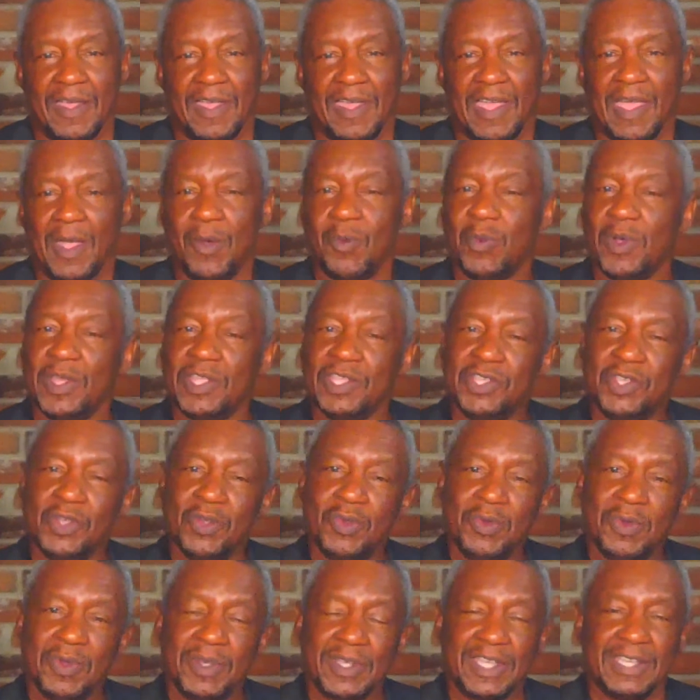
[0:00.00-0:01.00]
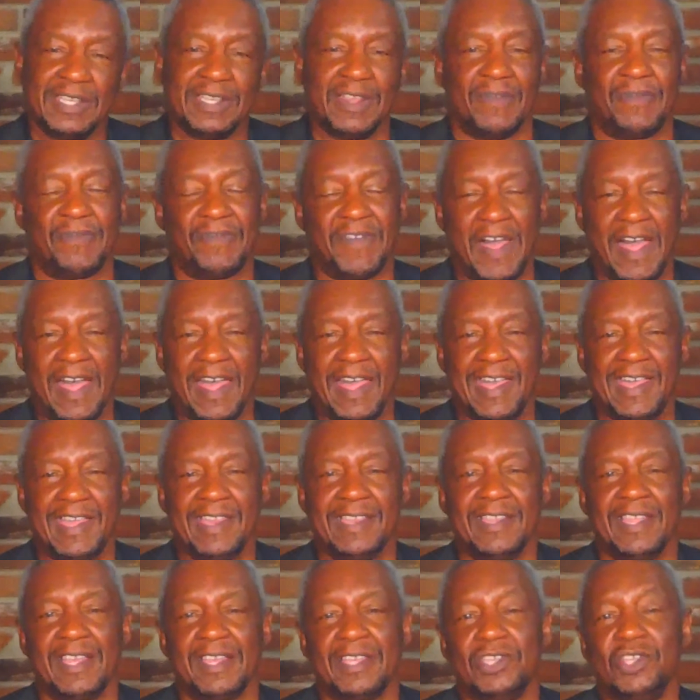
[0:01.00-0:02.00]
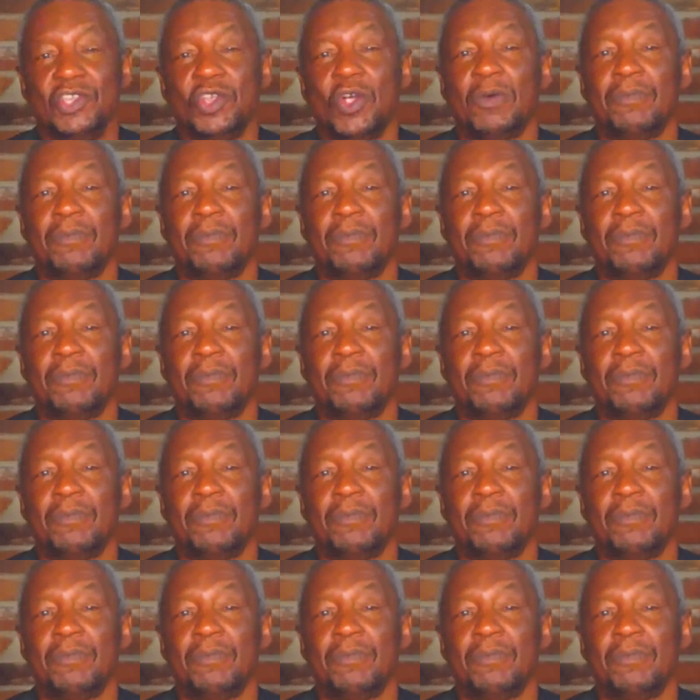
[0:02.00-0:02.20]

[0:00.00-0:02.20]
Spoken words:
And when you can define your